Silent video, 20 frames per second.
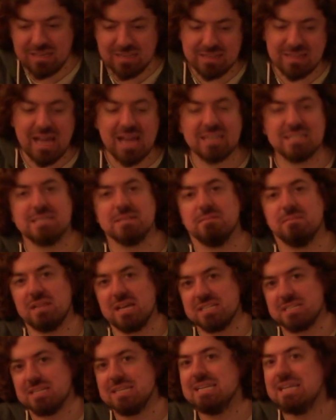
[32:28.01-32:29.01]
that's
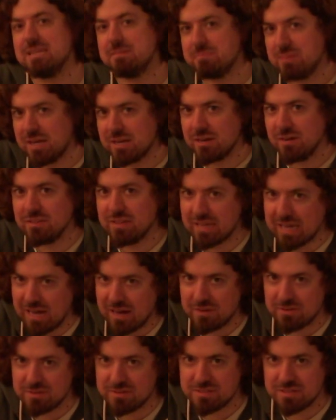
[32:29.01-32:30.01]
that's a nitpick on the
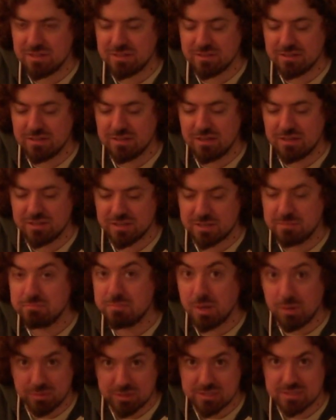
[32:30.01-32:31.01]
counters on the on the
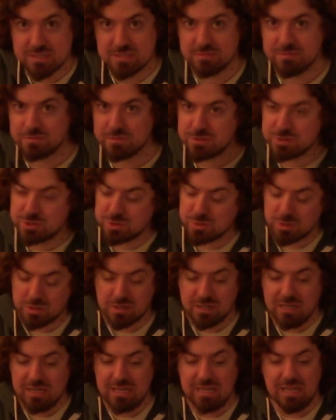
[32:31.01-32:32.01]
components for
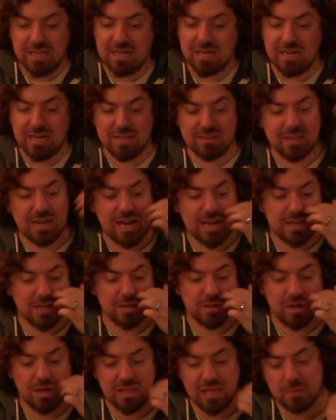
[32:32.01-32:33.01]
sure uh, that I
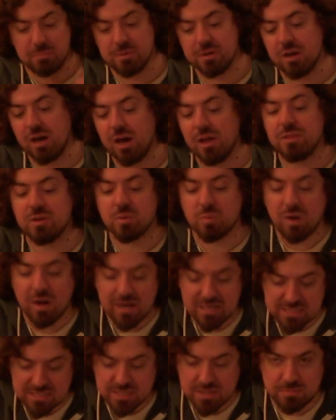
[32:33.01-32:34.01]
could call out. But
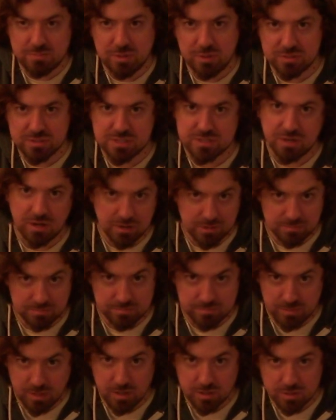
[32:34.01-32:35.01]
otherwise, the components are
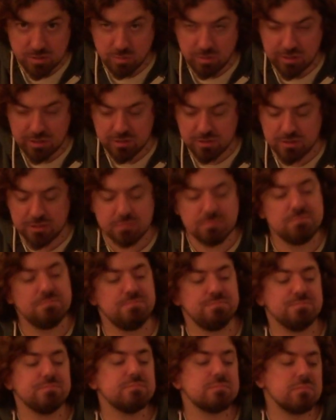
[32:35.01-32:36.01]
are quite good.
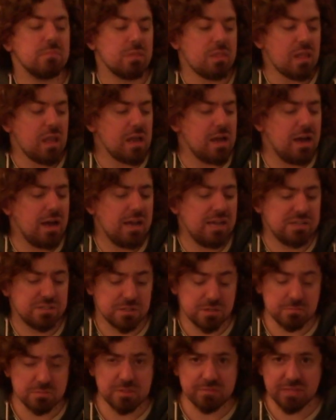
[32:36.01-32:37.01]
Uh, in
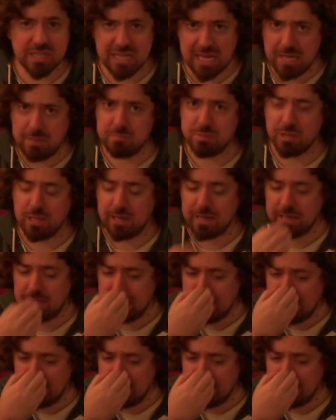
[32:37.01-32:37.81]
terms of the gameplay,